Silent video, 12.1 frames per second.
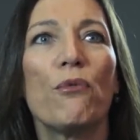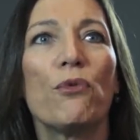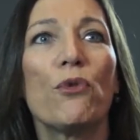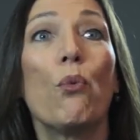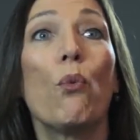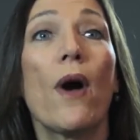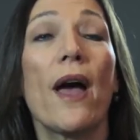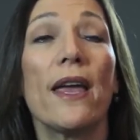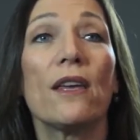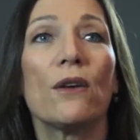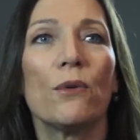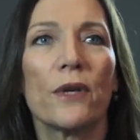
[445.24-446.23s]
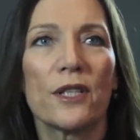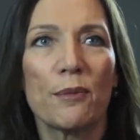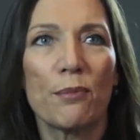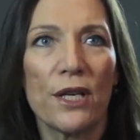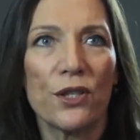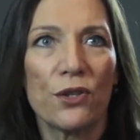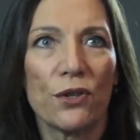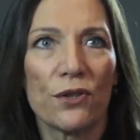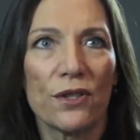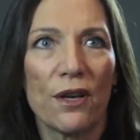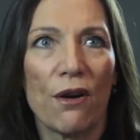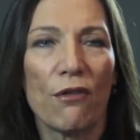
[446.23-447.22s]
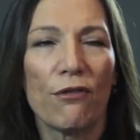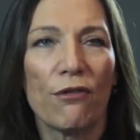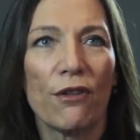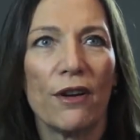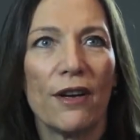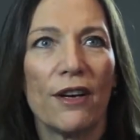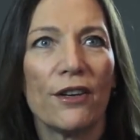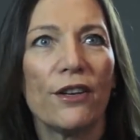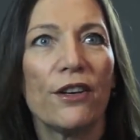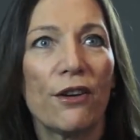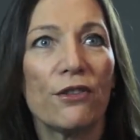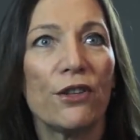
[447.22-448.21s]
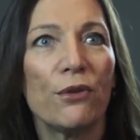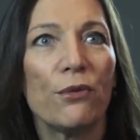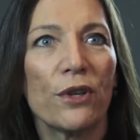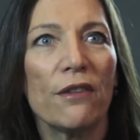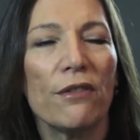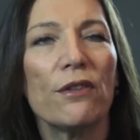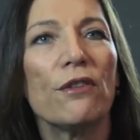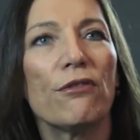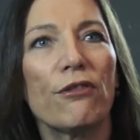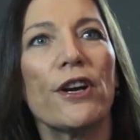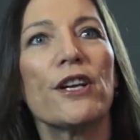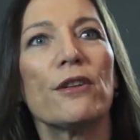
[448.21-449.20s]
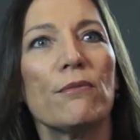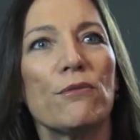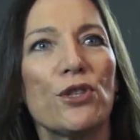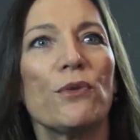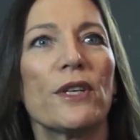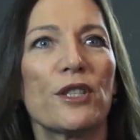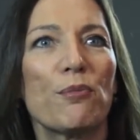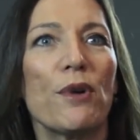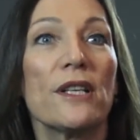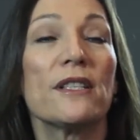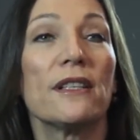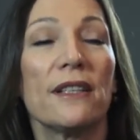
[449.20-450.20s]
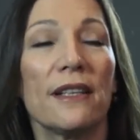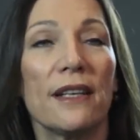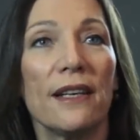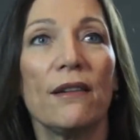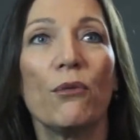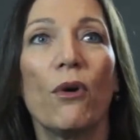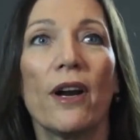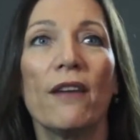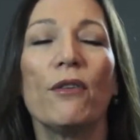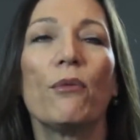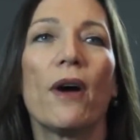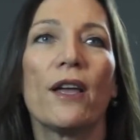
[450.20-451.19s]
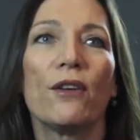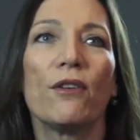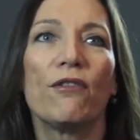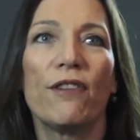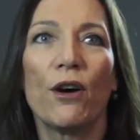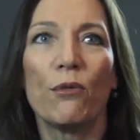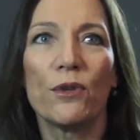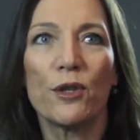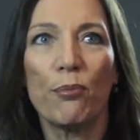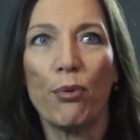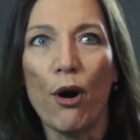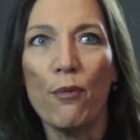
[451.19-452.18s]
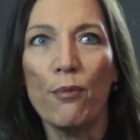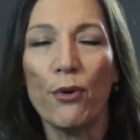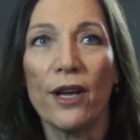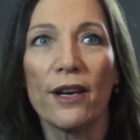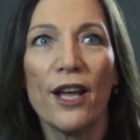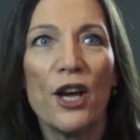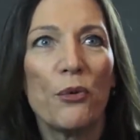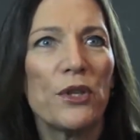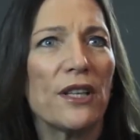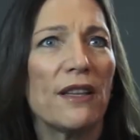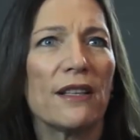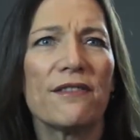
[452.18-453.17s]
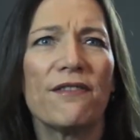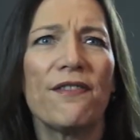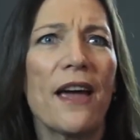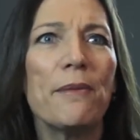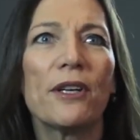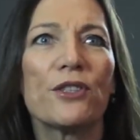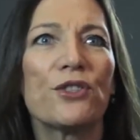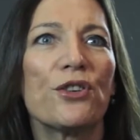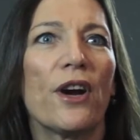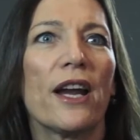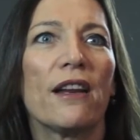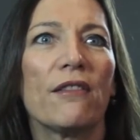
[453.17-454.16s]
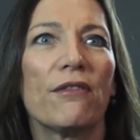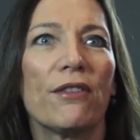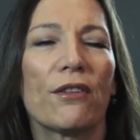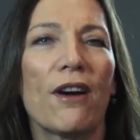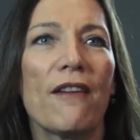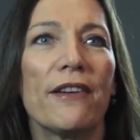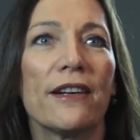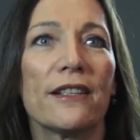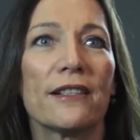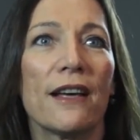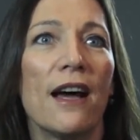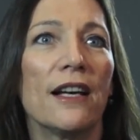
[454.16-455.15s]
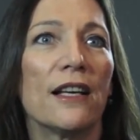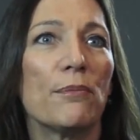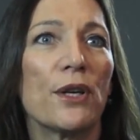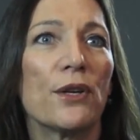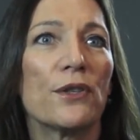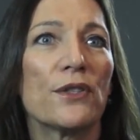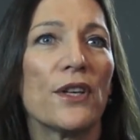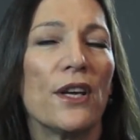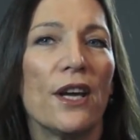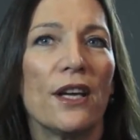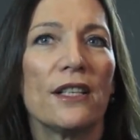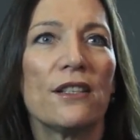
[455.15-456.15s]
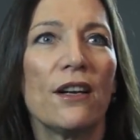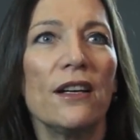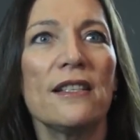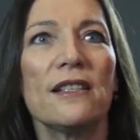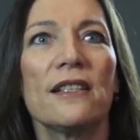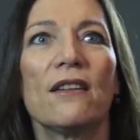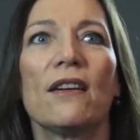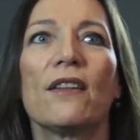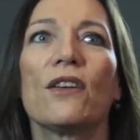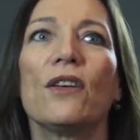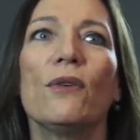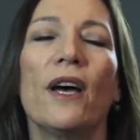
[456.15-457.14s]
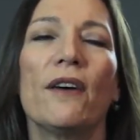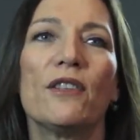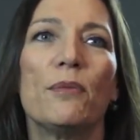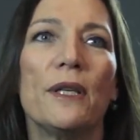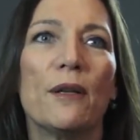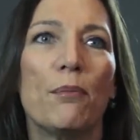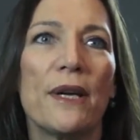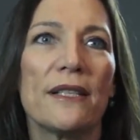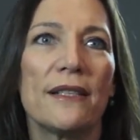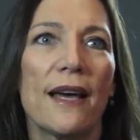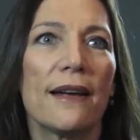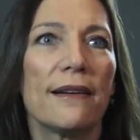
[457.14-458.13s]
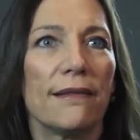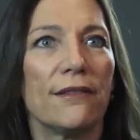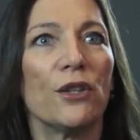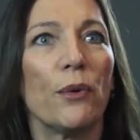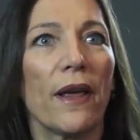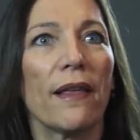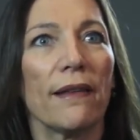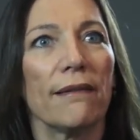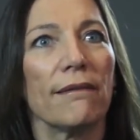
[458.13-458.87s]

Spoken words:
the way you expressed yourself. You know, you were given the freedom to express it in whatever way you felt was appropriate, which I think is fabulous training for a graphic designer, because it's not necessarily that you have to be the best at doing